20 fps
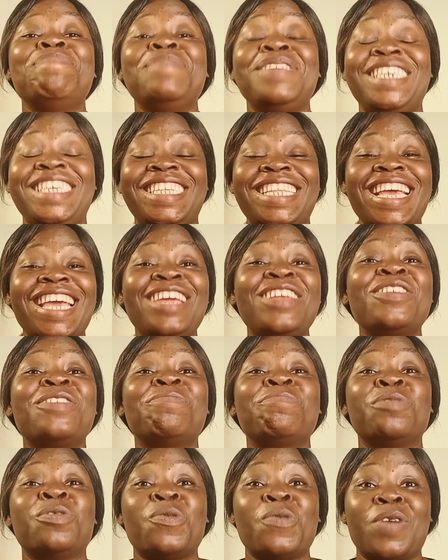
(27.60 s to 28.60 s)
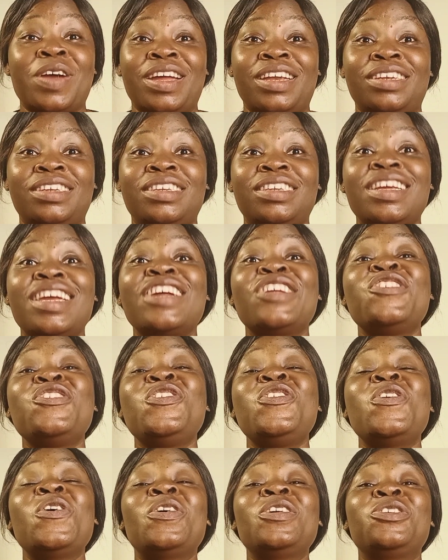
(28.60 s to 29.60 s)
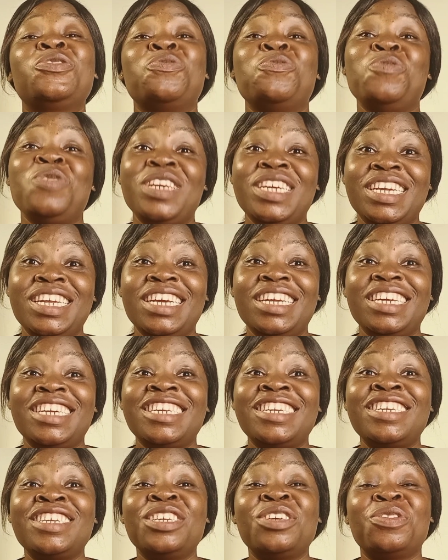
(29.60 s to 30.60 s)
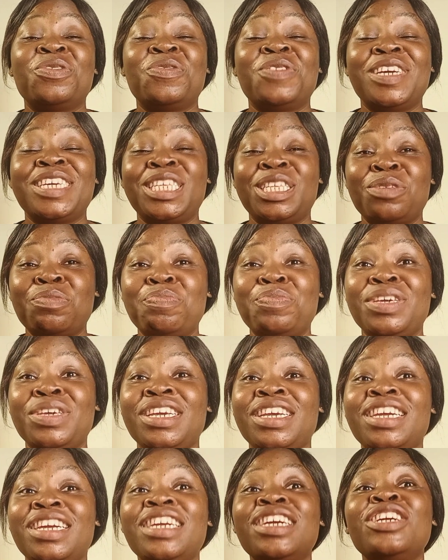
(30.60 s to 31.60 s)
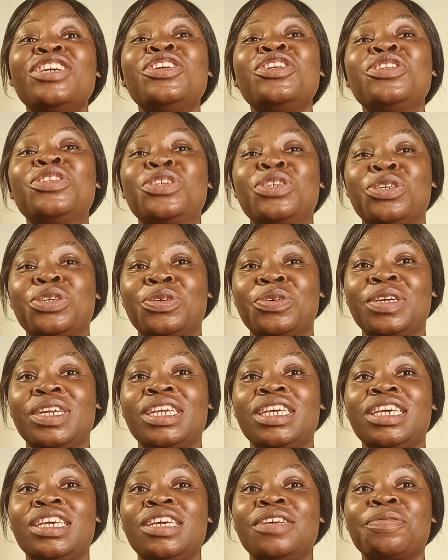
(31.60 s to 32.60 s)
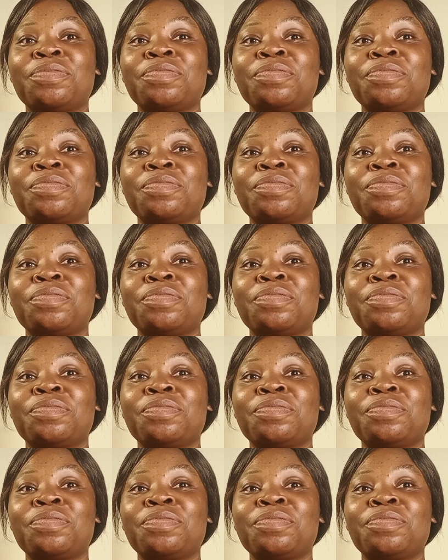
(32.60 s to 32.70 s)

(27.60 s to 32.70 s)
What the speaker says: Mistake number one, not reading the recipe thoroughly.